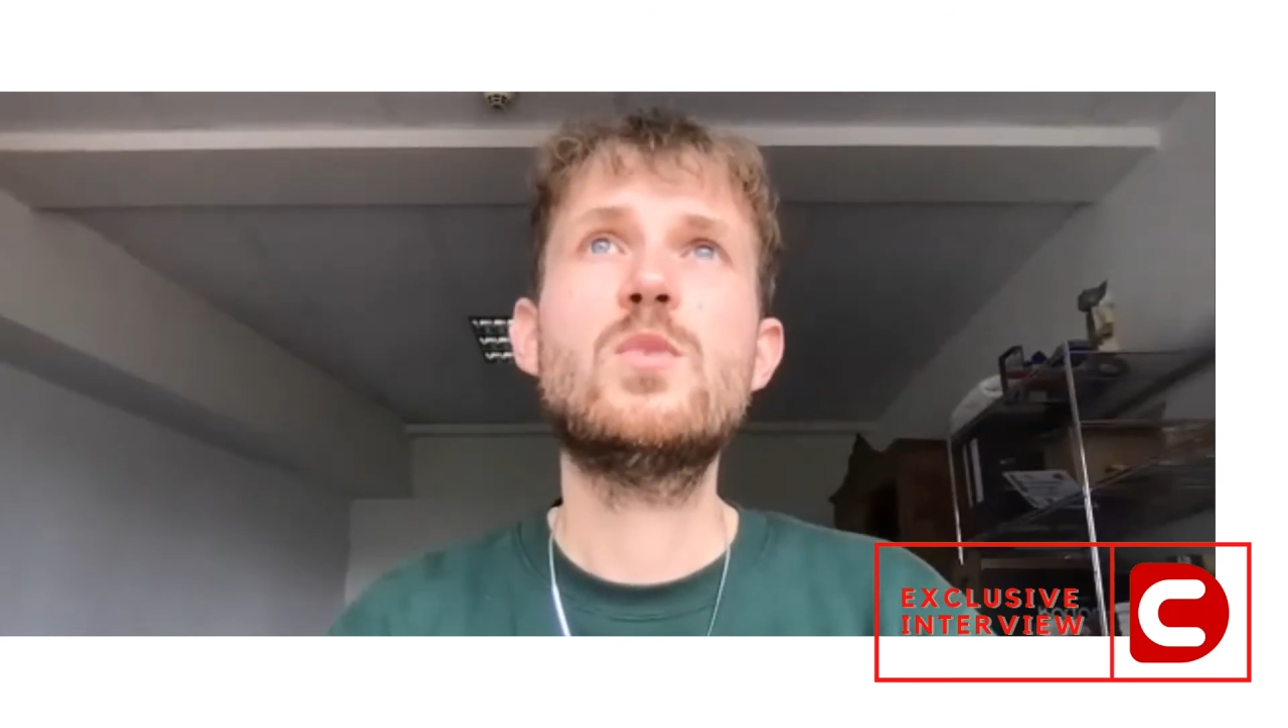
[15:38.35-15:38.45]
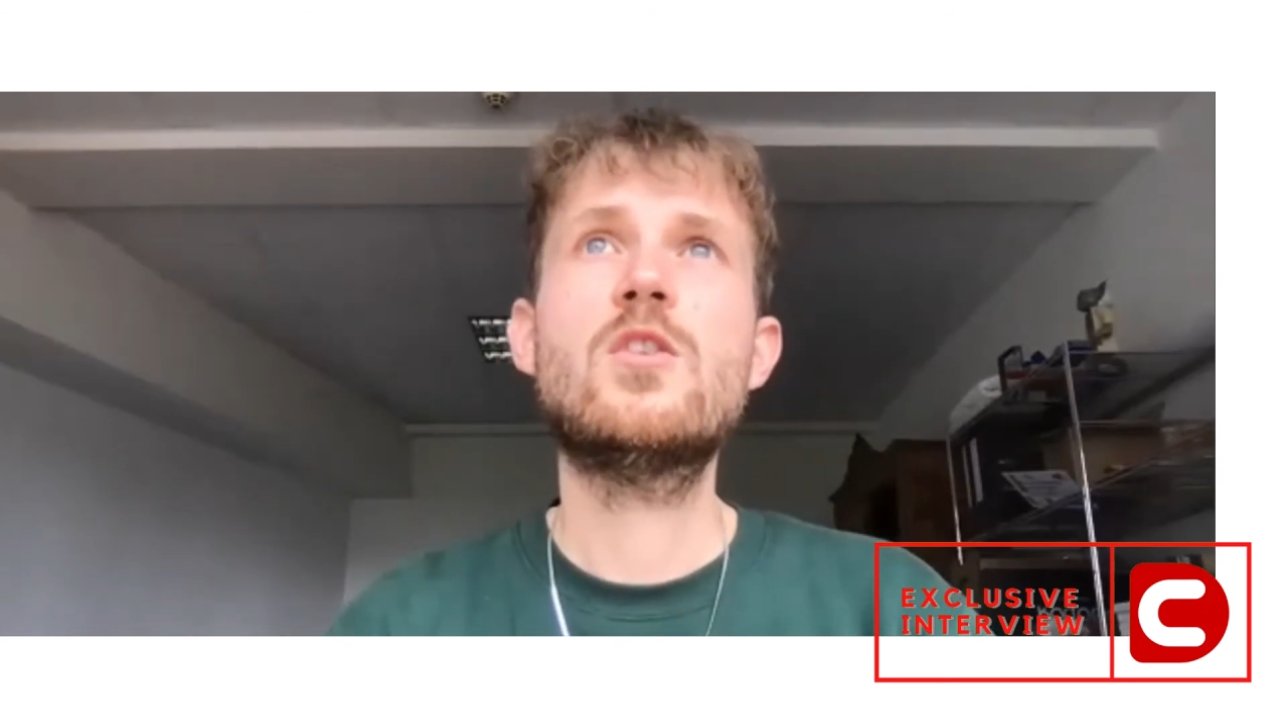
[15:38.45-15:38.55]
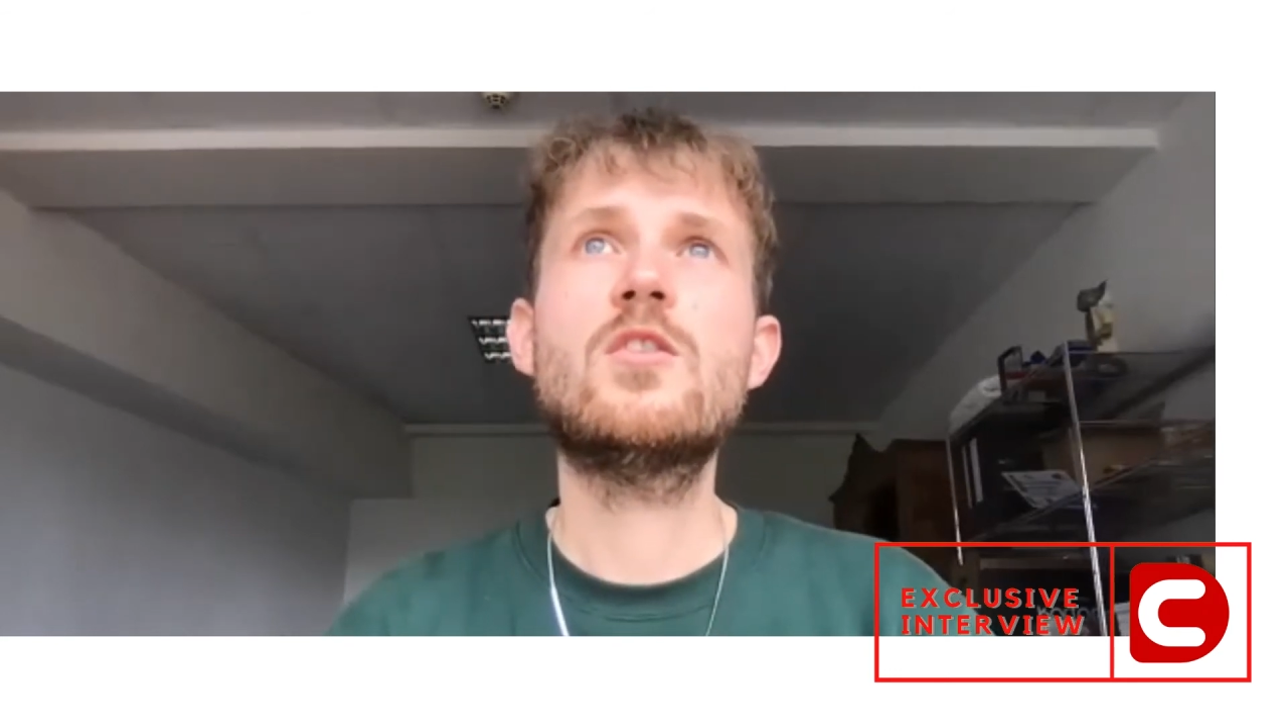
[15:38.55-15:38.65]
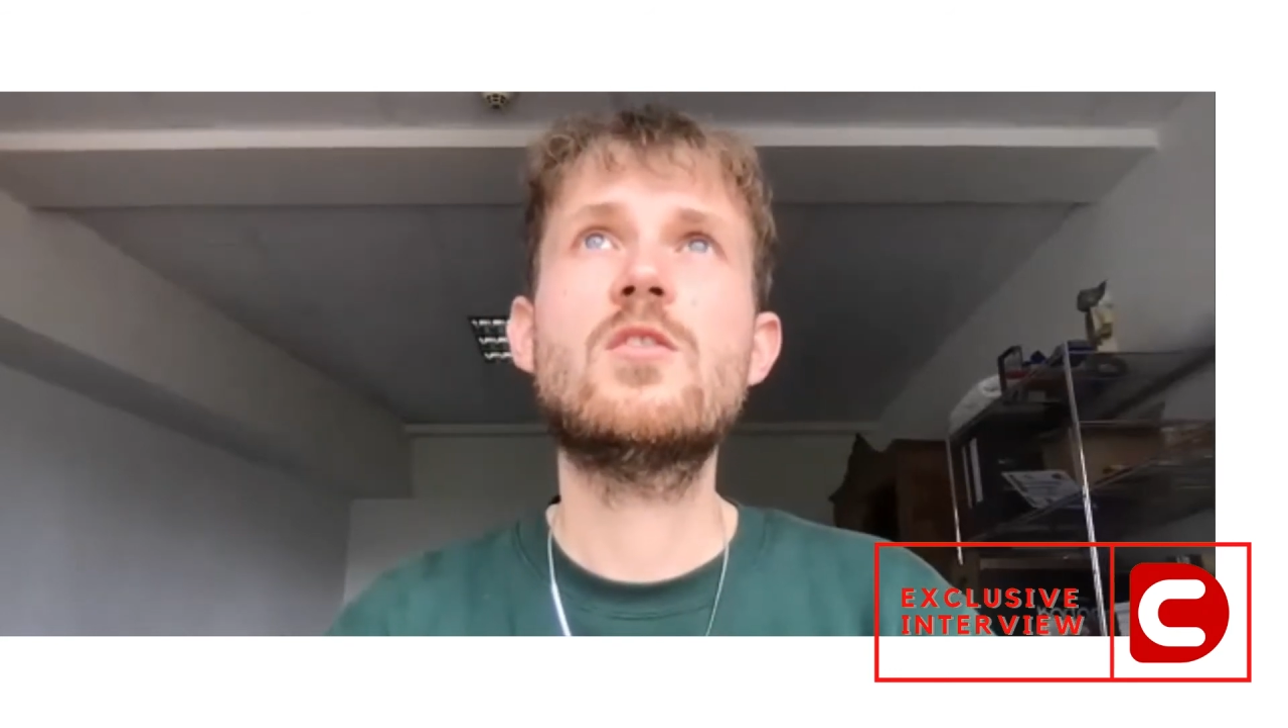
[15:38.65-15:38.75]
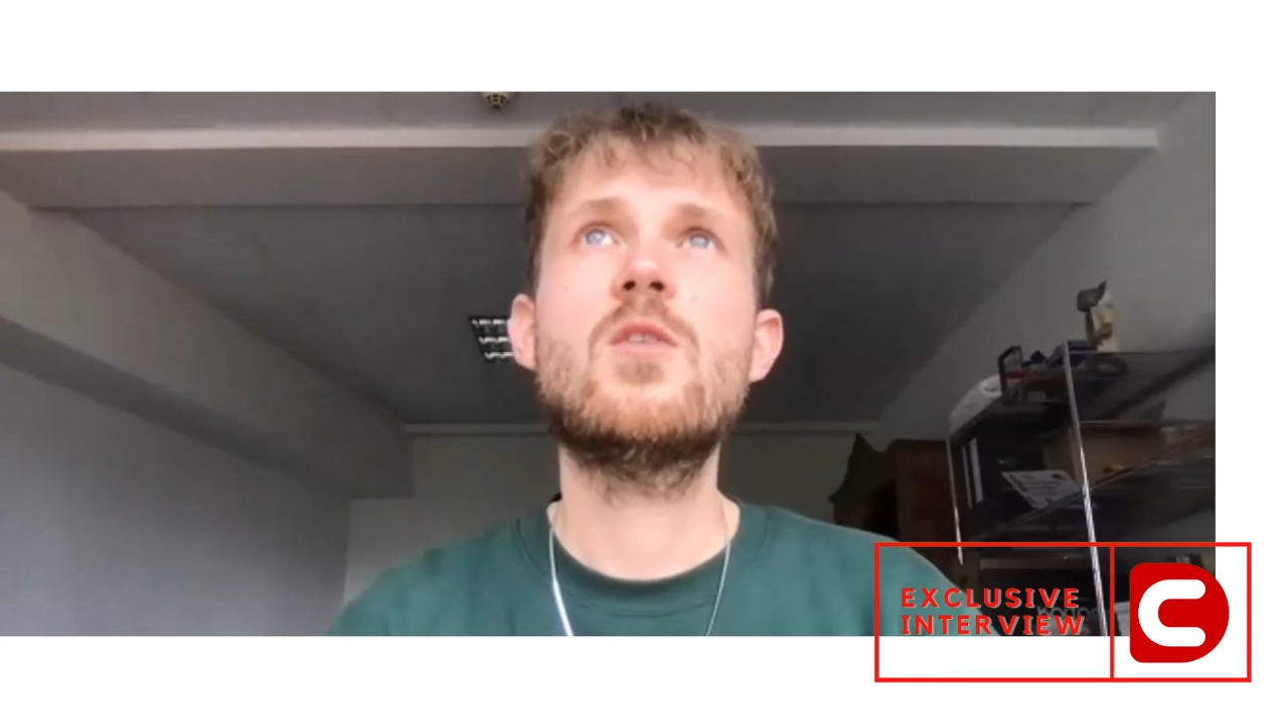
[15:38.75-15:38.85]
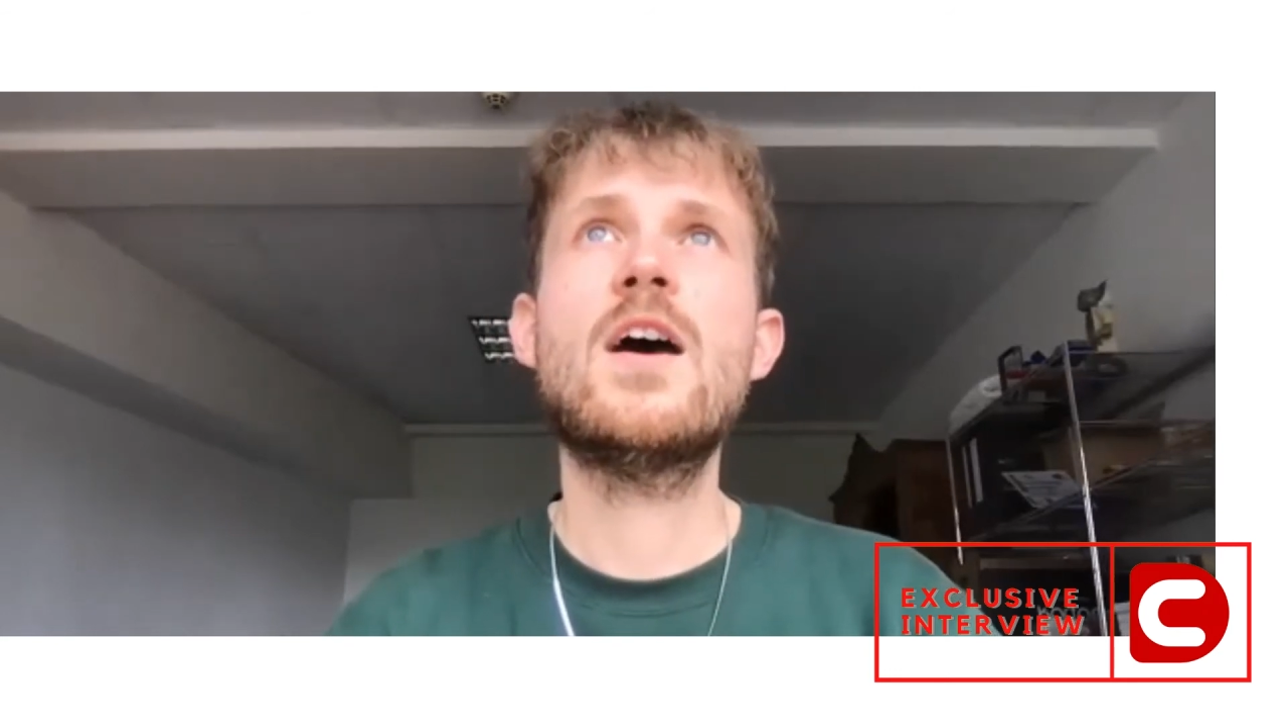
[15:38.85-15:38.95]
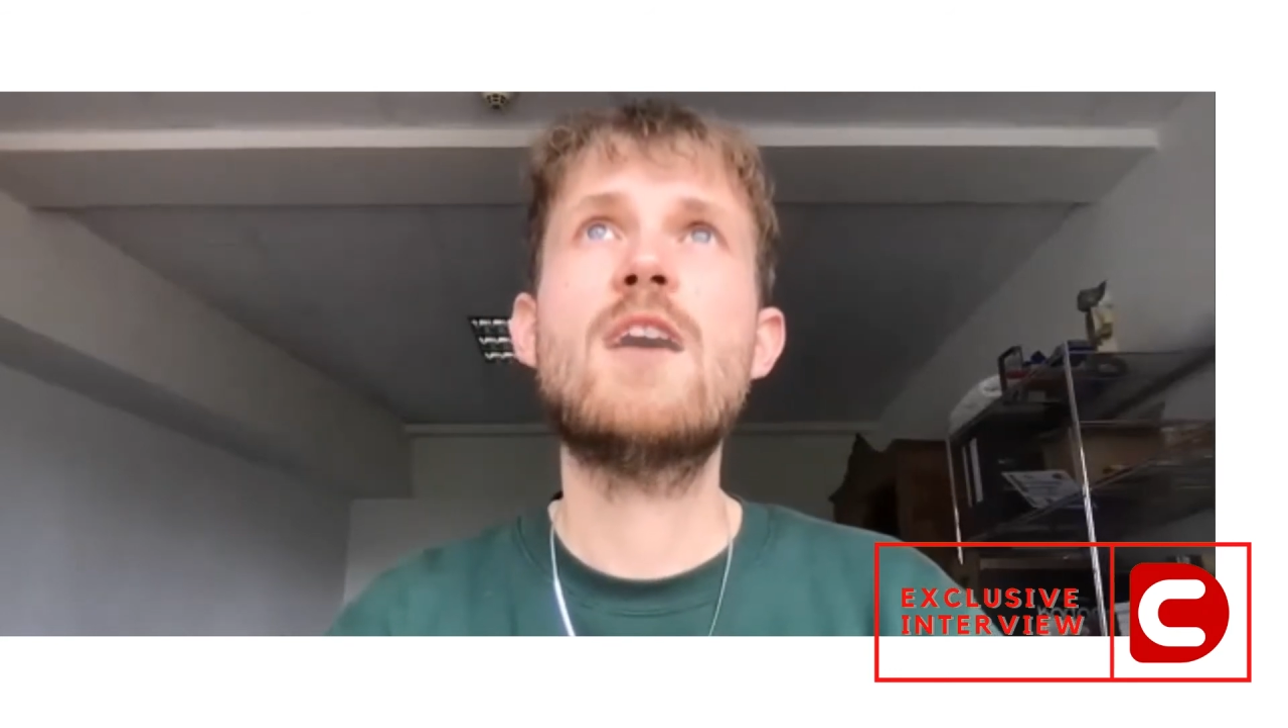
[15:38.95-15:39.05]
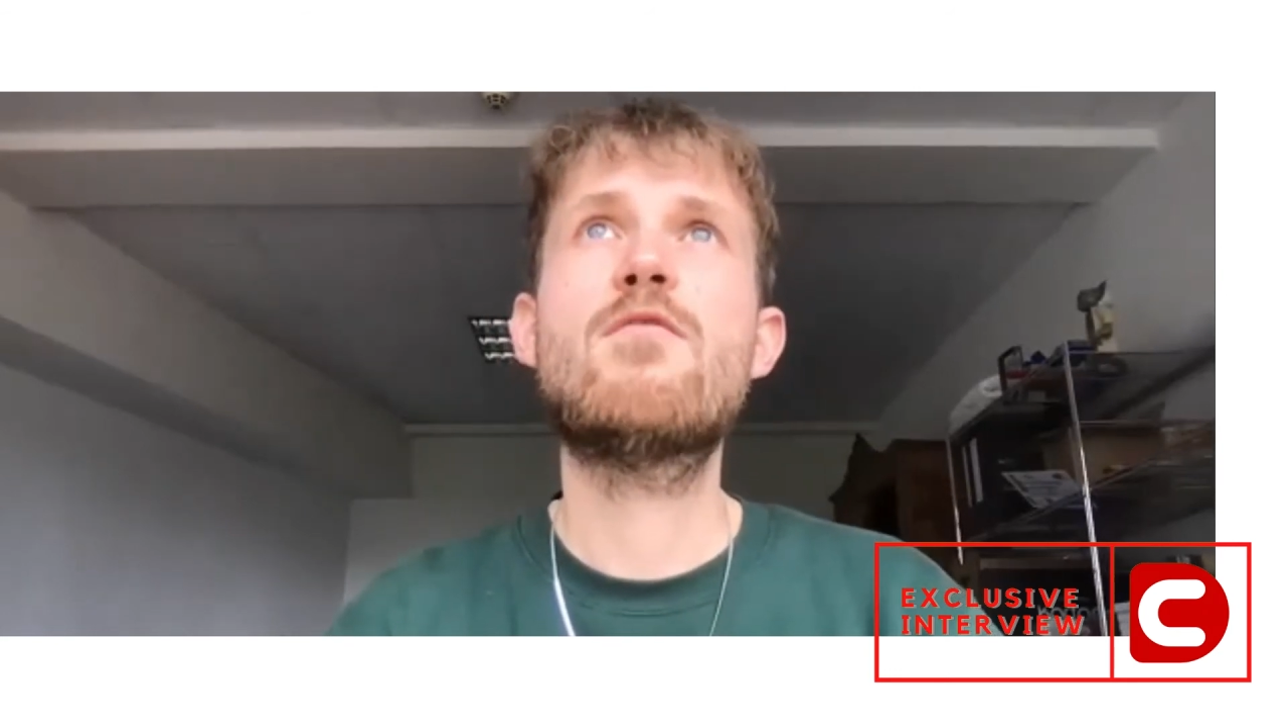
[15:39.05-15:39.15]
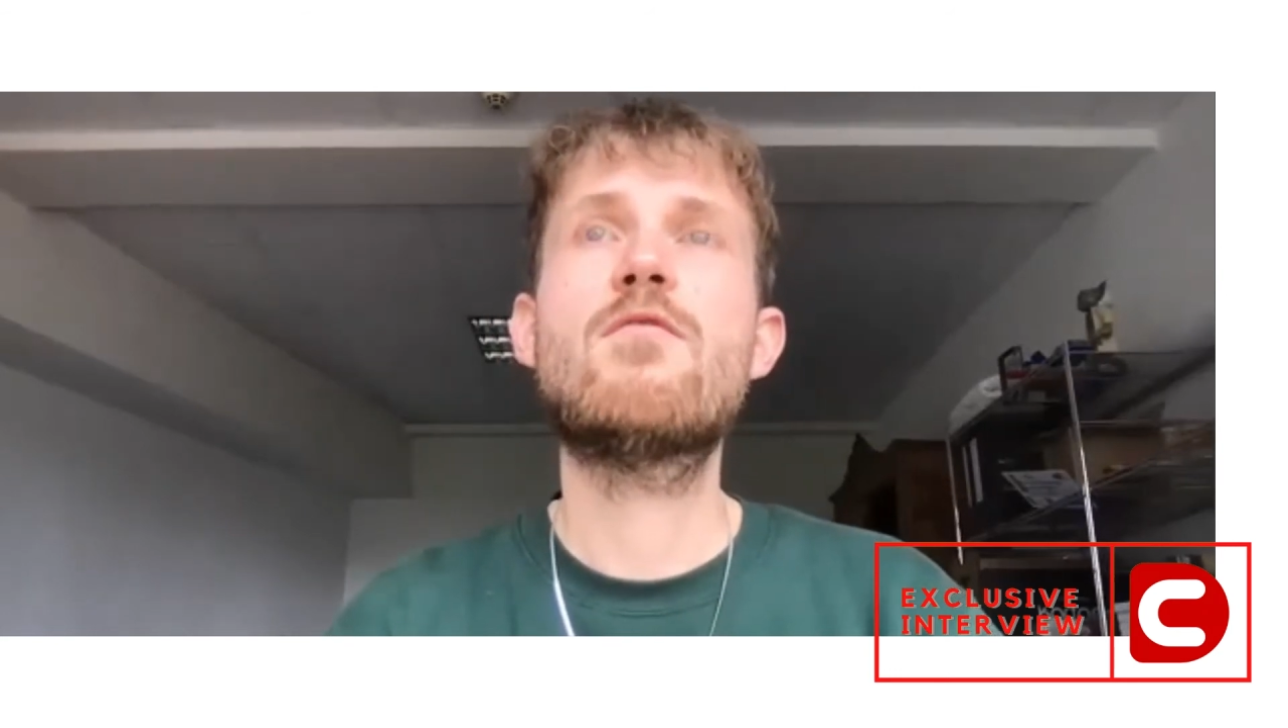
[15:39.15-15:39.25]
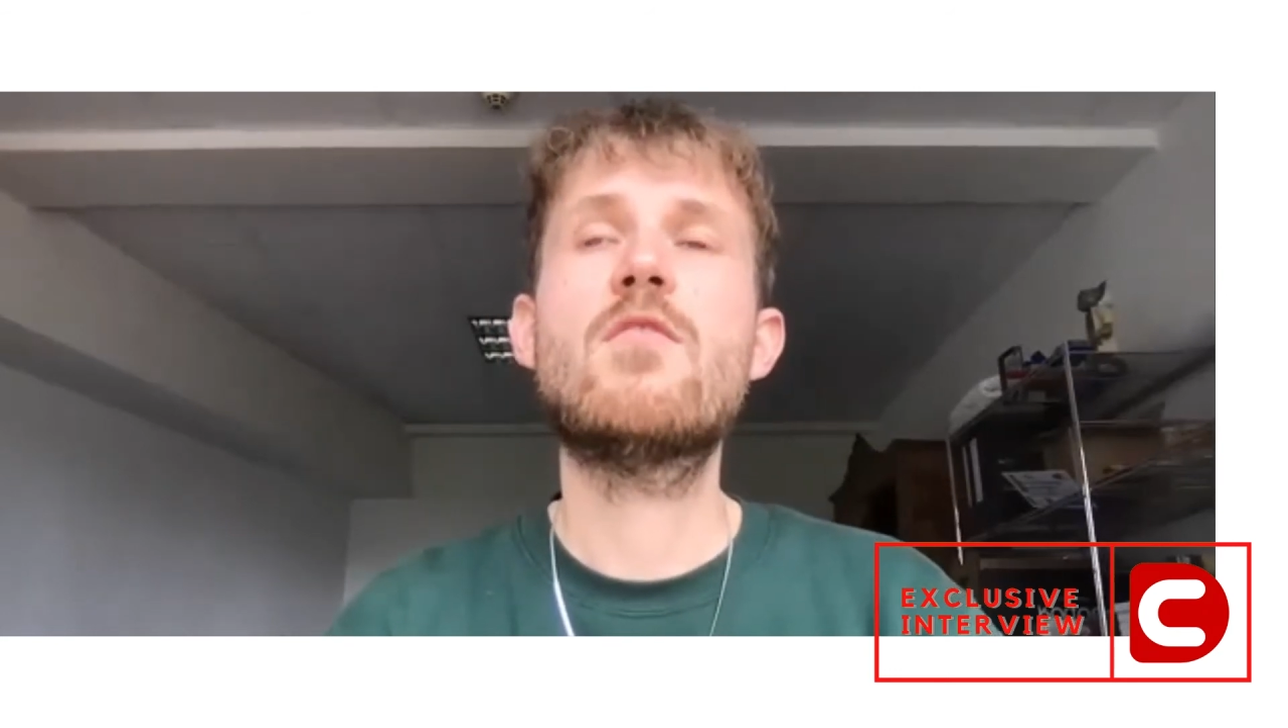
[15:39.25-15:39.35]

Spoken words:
because you have